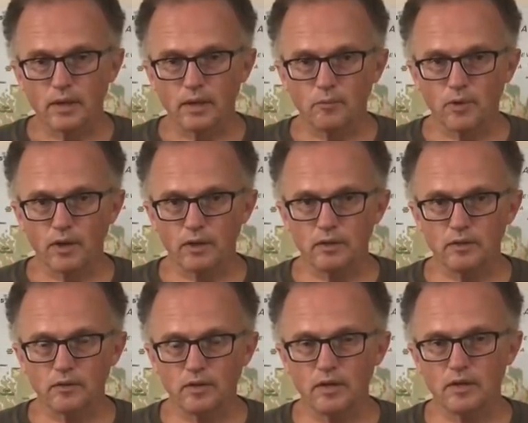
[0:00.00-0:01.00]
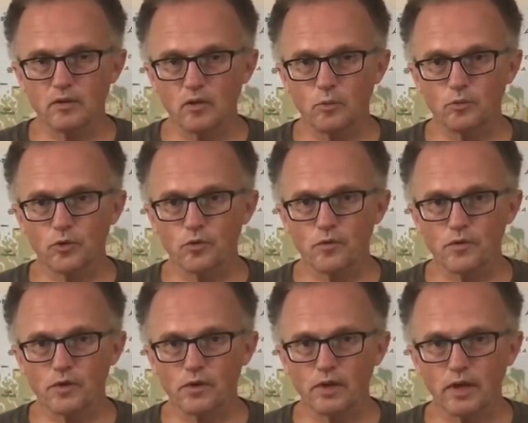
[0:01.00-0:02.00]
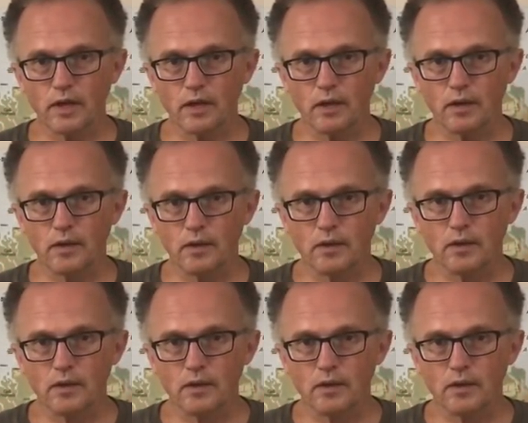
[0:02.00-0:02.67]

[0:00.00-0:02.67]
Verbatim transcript: and we're getting these heat domes over the land.